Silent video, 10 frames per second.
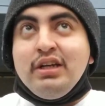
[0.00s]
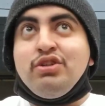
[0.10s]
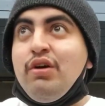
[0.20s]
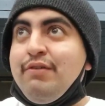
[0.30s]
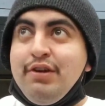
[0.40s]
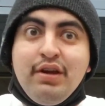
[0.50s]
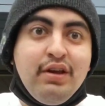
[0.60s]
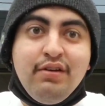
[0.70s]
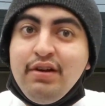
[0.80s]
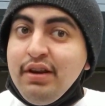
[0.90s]
So if you
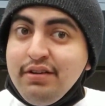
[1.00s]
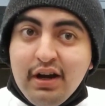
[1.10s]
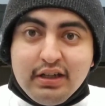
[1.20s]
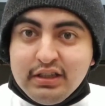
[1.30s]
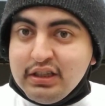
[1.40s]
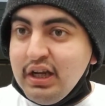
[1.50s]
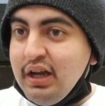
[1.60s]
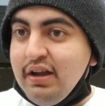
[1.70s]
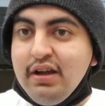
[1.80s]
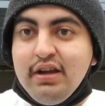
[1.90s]
hear any ducks,
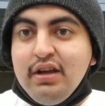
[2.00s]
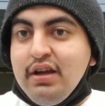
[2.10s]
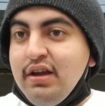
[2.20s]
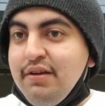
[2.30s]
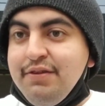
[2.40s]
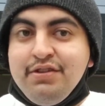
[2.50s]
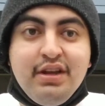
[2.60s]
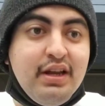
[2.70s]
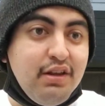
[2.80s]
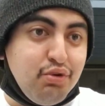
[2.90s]
if you
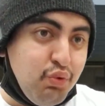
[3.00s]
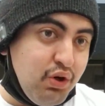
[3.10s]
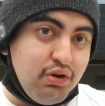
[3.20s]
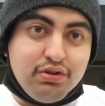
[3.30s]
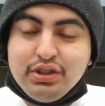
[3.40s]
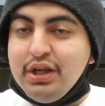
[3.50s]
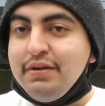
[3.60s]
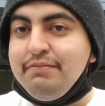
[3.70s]
see any squirrels,